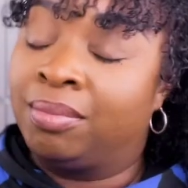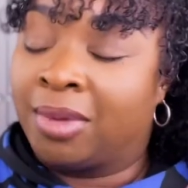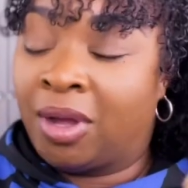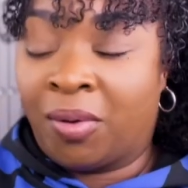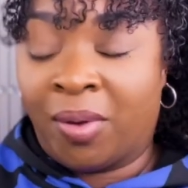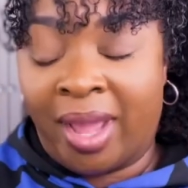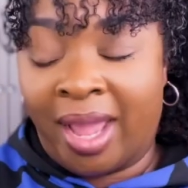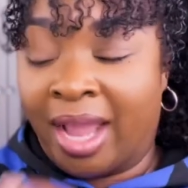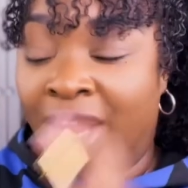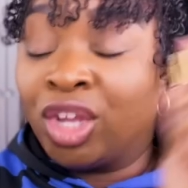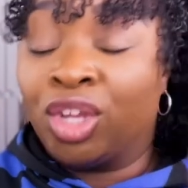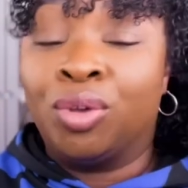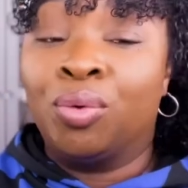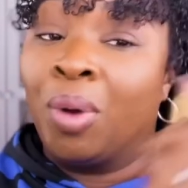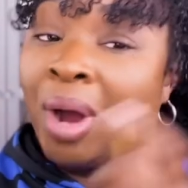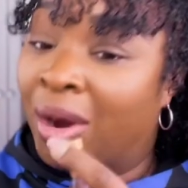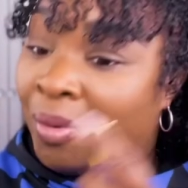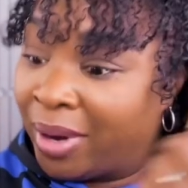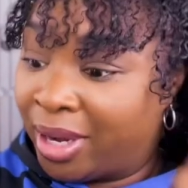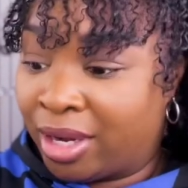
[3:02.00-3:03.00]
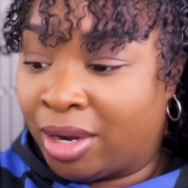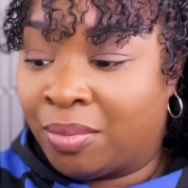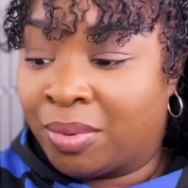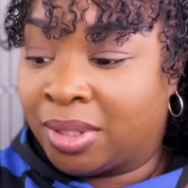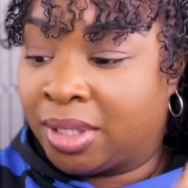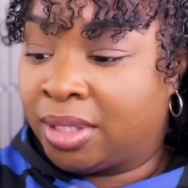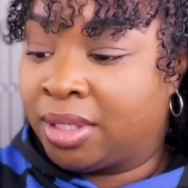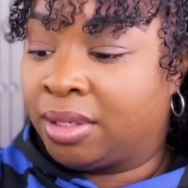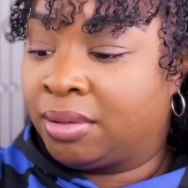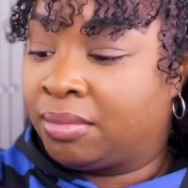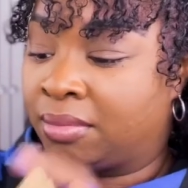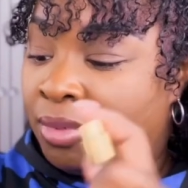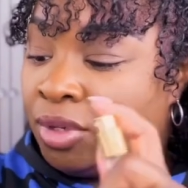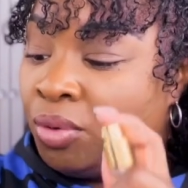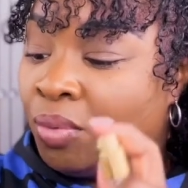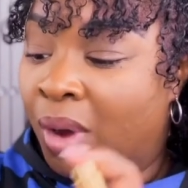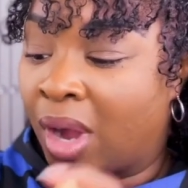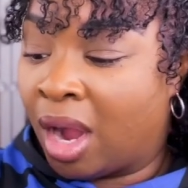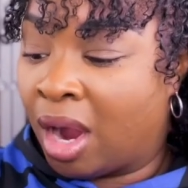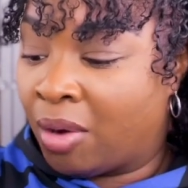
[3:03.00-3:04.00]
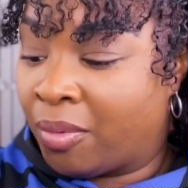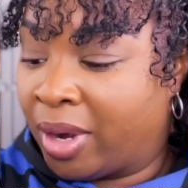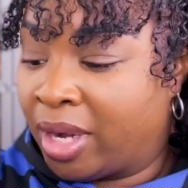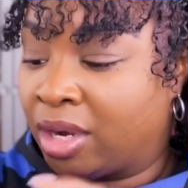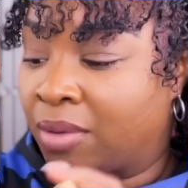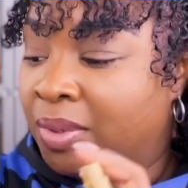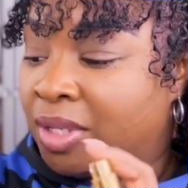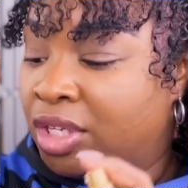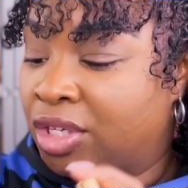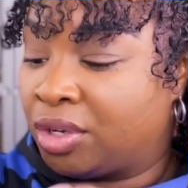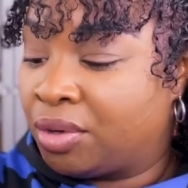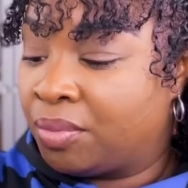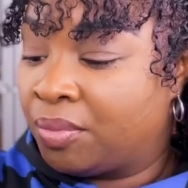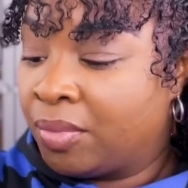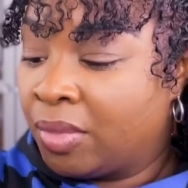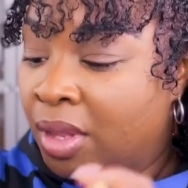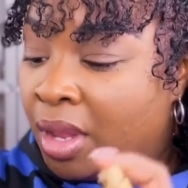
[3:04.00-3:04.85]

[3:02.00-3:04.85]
already know what to do. You already know what to do.